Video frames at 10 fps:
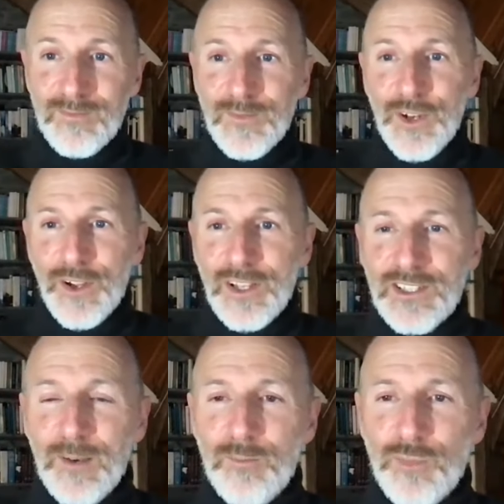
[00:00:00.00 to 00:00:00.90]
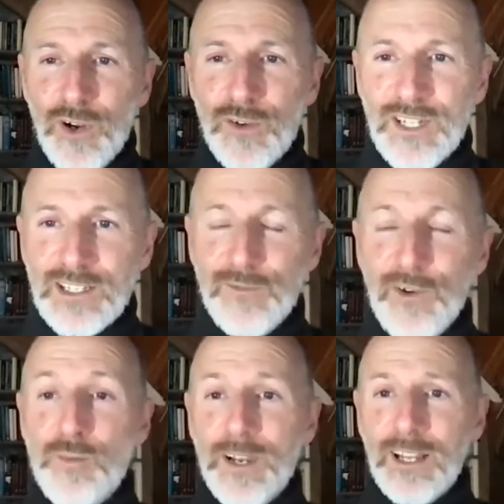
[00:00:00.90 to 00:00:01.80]
you know, in some process of
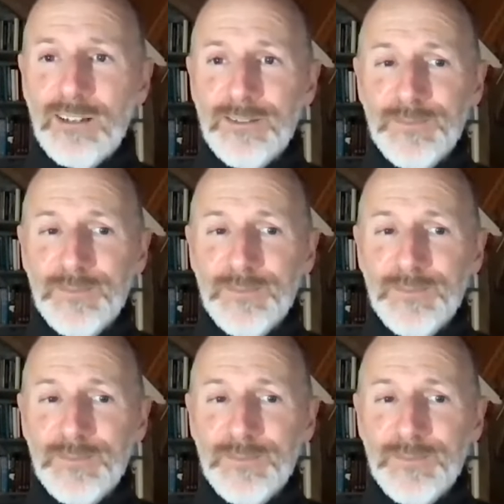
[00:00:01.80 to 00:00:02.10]
opening.